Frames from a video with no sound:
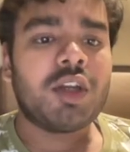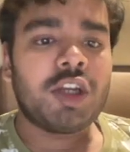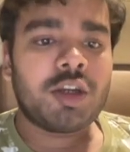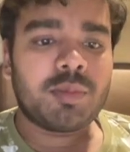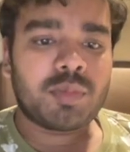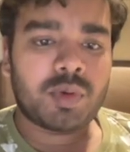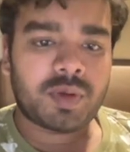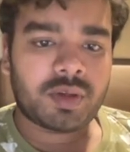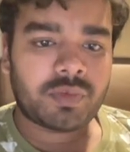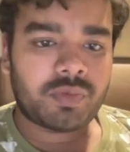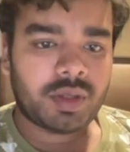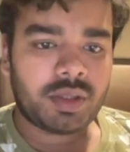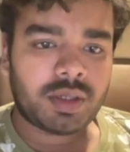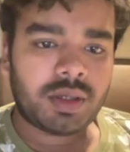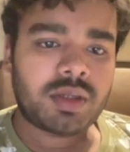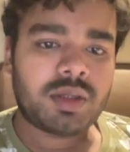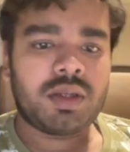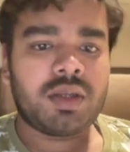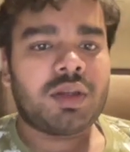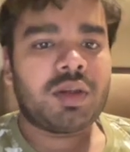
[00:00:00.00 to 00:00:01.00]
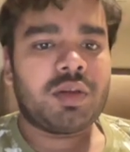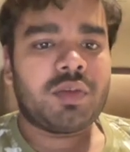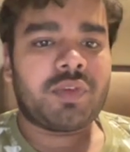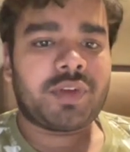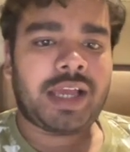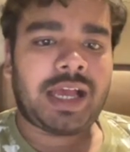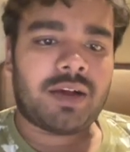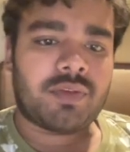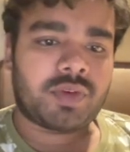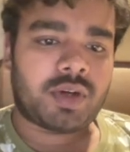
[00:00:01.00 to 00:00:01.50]
moving further, we
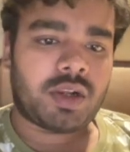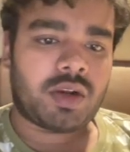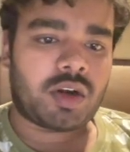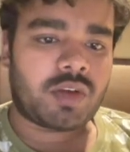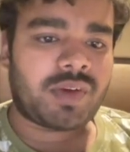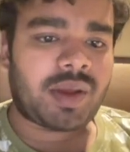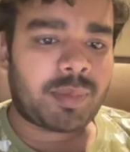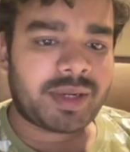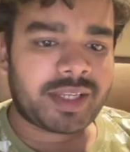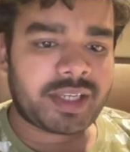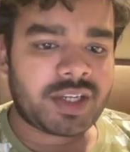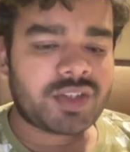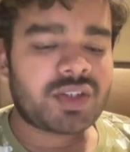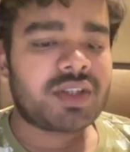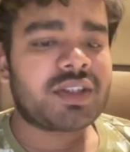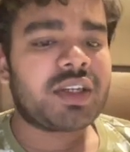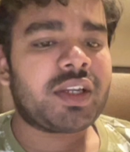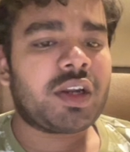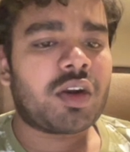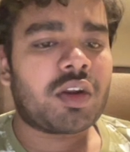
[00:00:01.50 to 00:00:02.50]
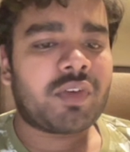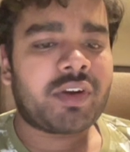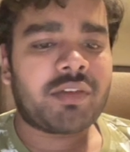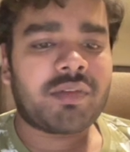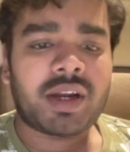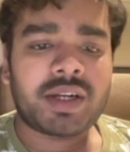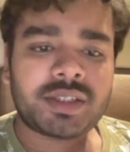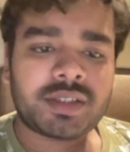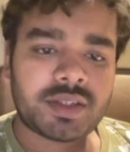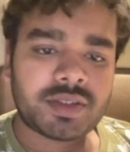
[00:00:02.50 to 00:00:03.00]
have a lot of applications and a lot of
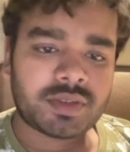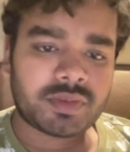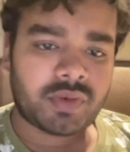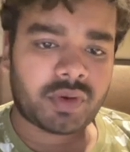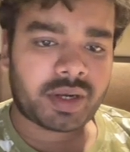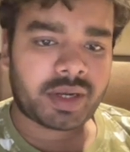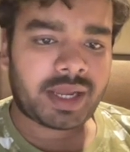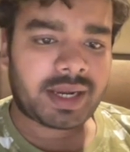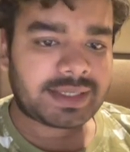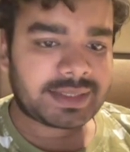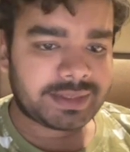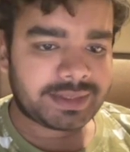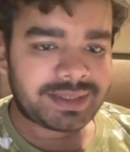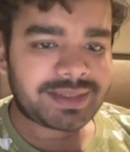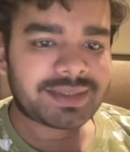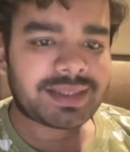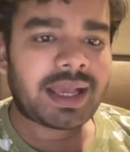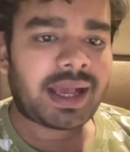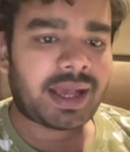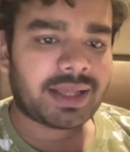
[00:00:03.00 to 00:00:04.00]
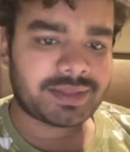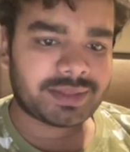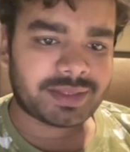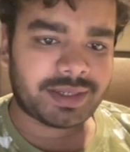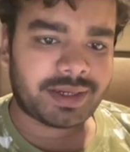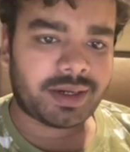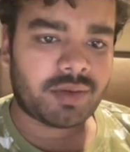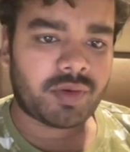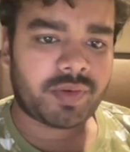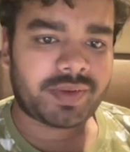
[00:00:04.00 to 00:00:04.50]
advantages for React.js. As
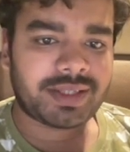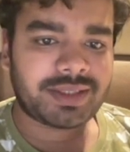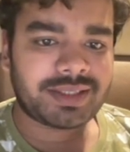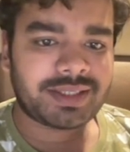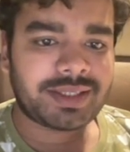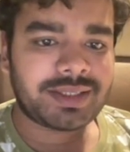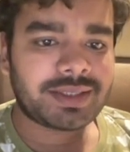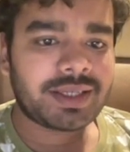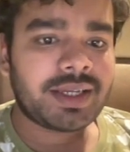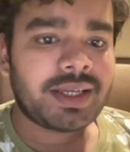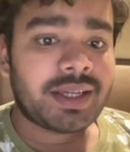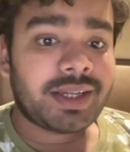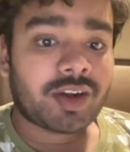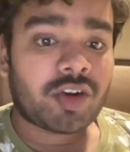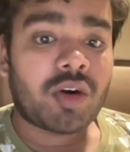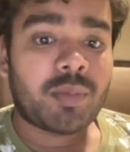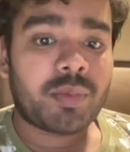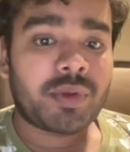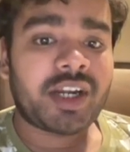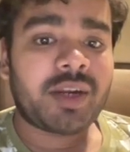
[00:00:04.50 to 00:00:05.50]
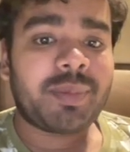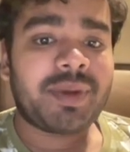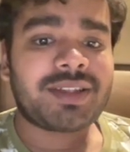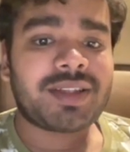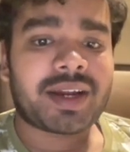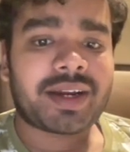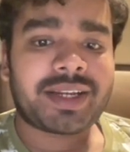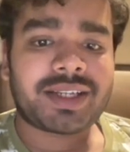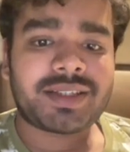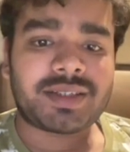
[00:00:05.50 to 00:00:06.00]
what you can see is component-based
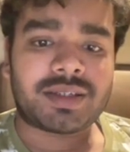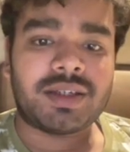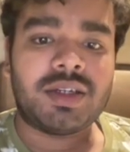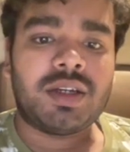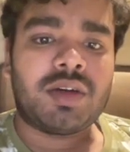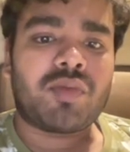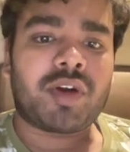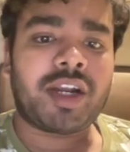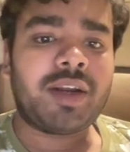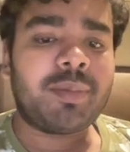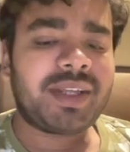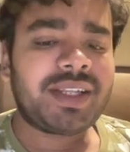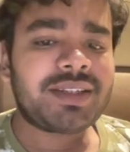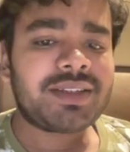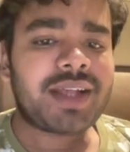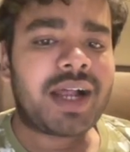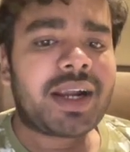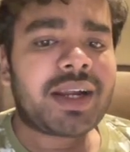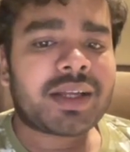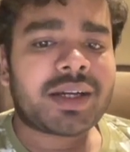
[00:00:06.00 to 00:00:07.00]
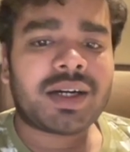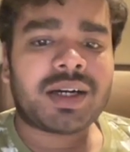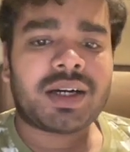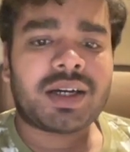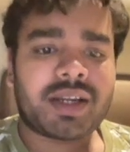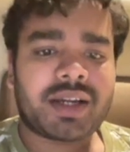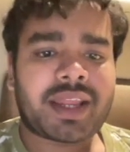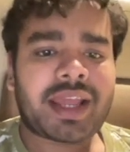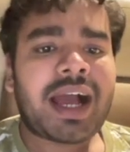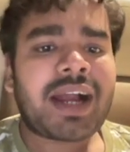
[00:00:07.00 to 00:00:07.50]
architecture. What it means that
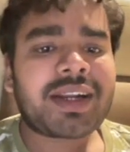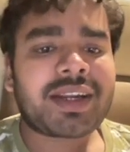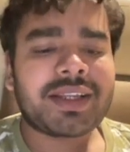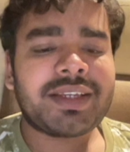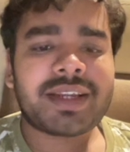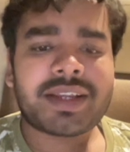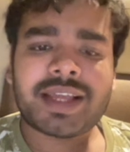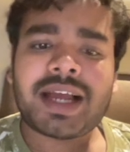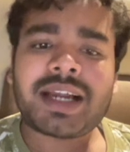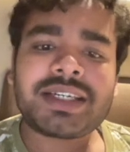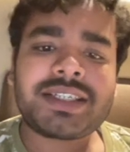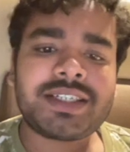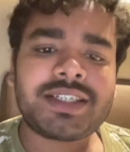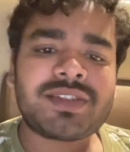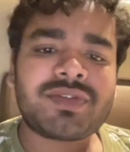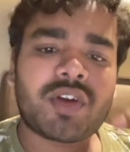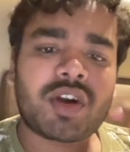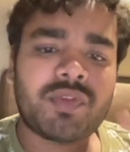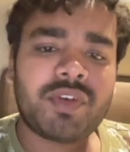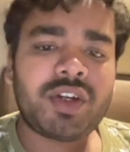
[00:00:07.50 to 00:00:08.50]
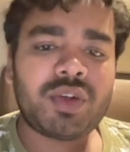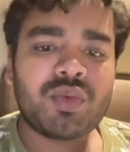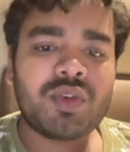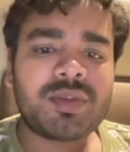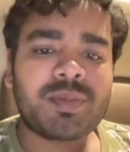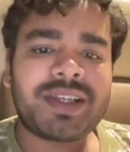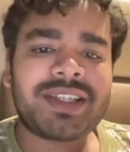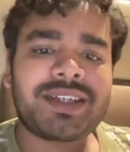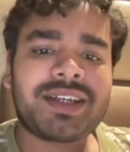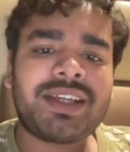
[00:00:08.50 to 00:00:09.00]
React.js, what we do is
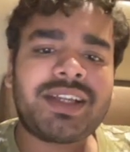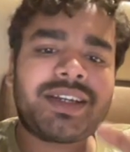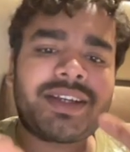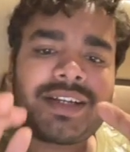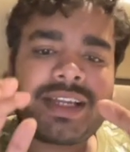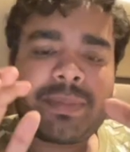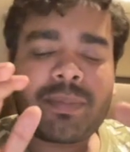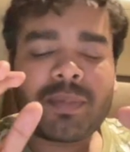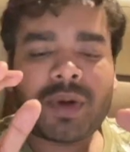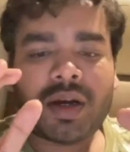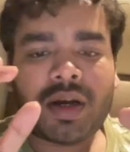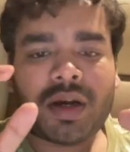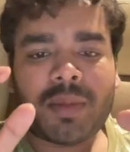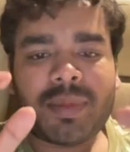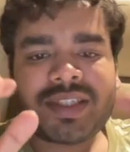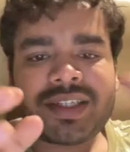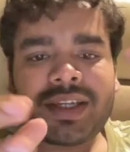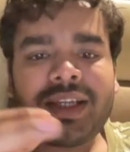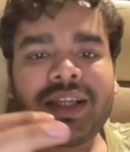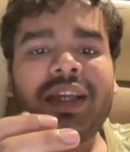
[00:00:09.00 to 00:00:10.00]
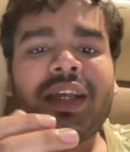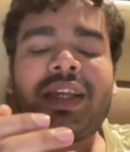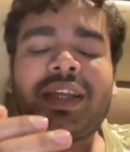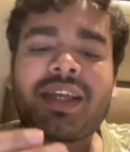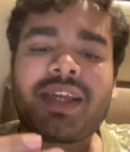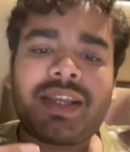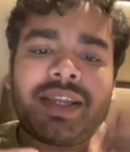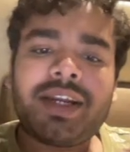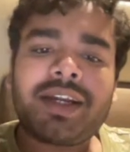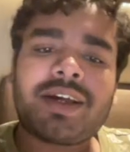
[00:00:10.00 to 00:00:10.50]
basically
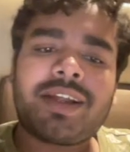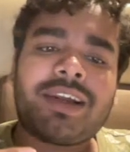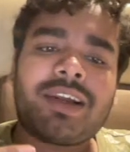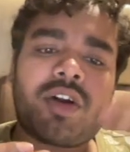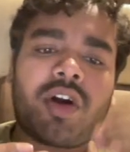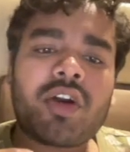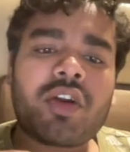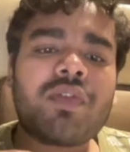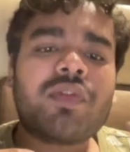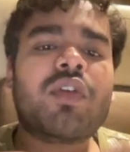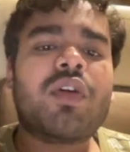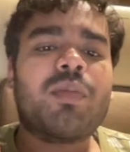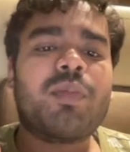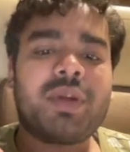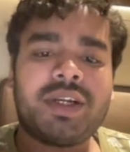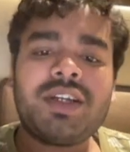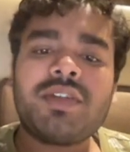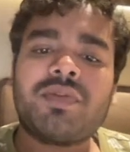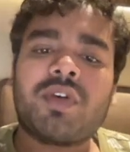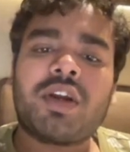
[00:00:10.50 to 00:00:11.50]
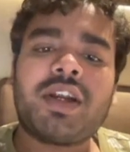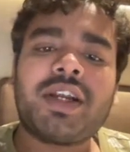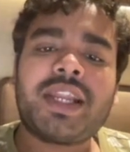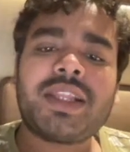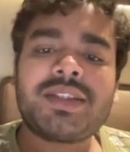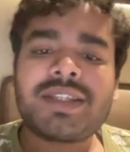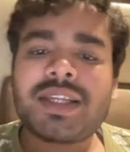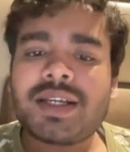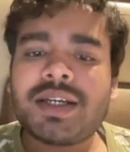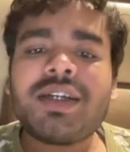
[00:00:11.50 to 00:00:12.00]
create a lot of components for a
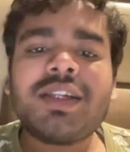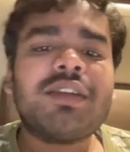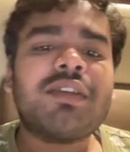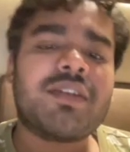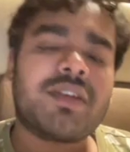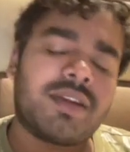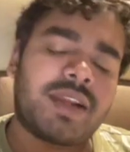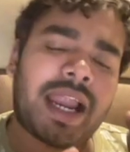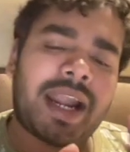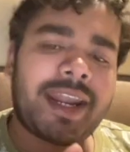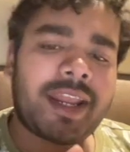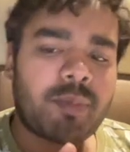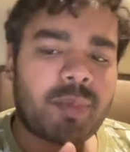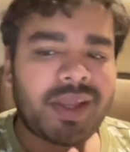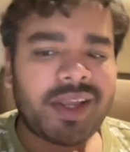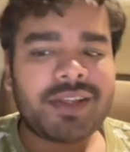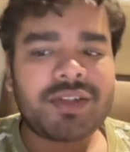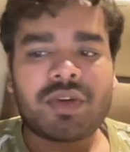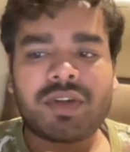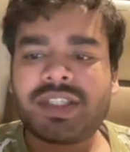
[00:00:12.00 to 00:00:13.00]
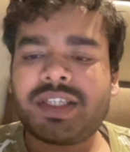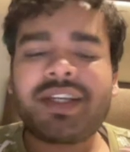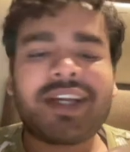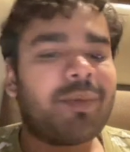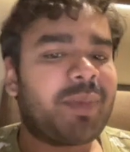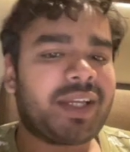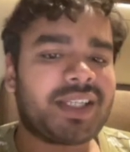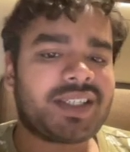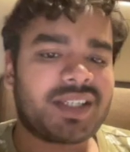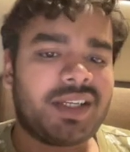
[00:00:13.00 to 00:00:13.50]
single landing page or single
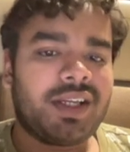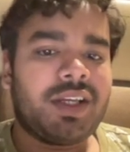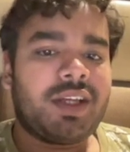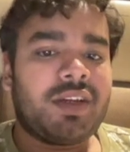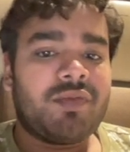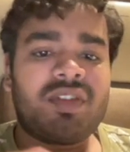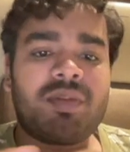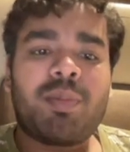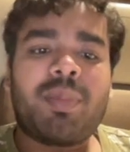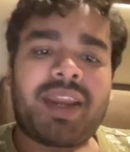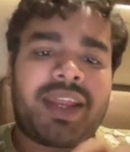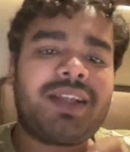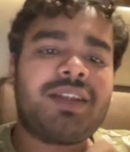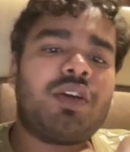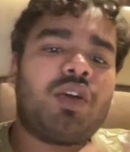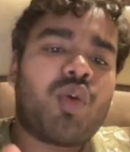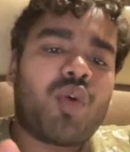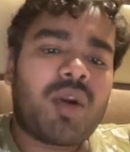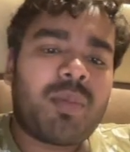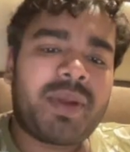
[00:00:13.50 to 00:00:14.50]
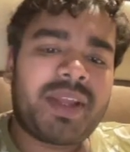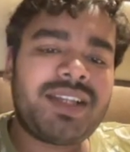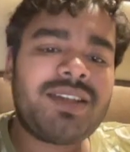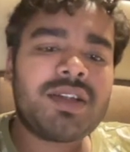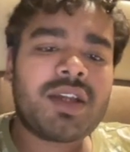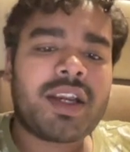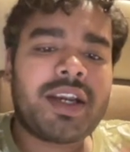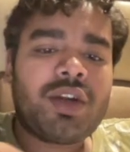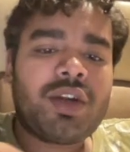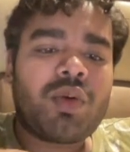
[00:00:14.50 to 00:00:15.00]
page. We break the whole page
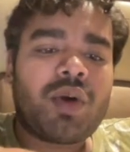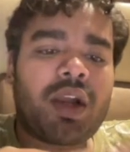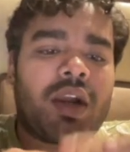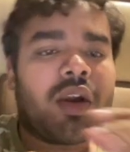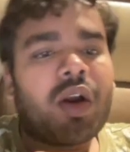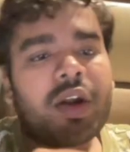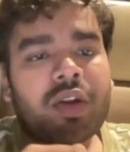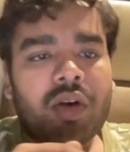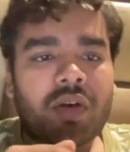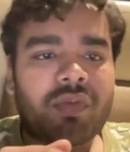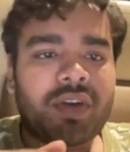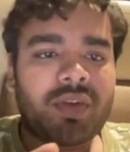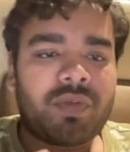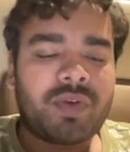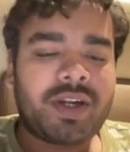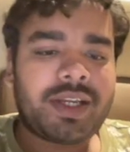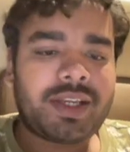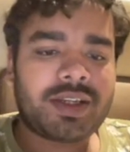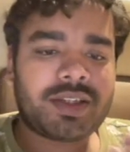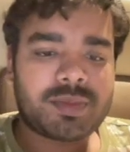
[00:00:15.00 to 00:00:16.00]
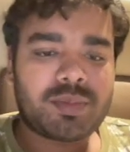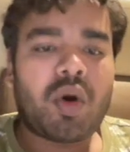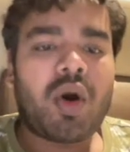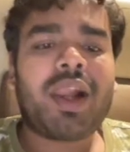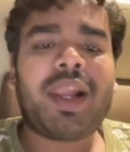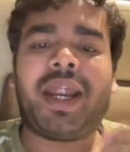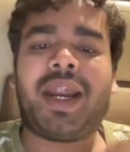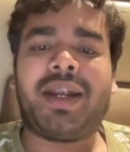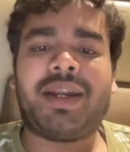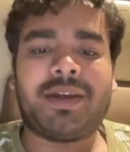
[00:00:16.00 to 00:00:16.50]
into a lot of different small
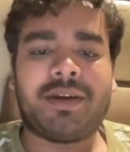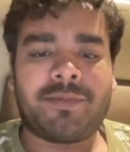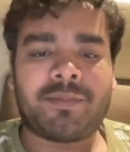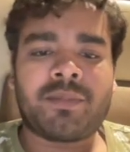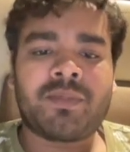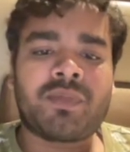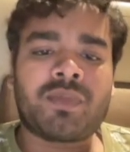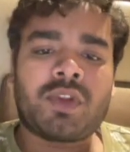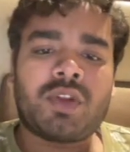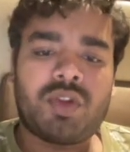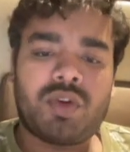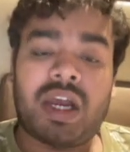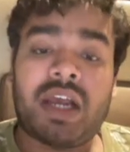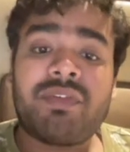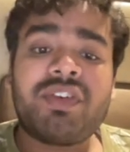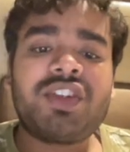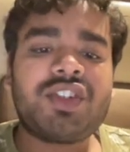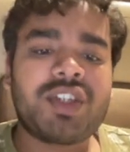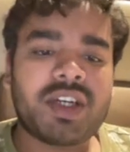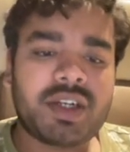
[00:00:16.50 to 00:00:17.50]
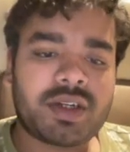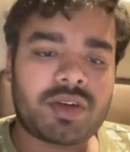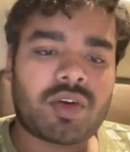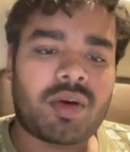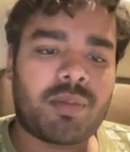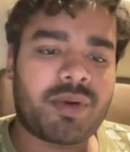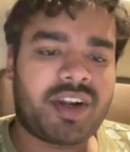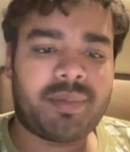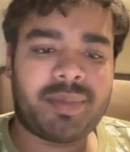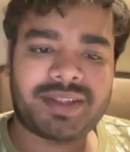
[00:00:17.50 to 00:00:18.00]
and efficient
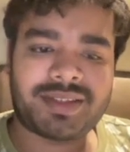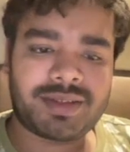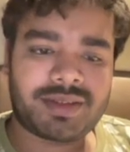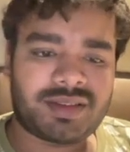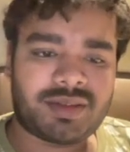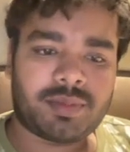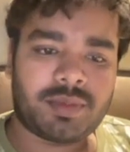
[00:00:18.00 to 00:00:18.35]
component-based system.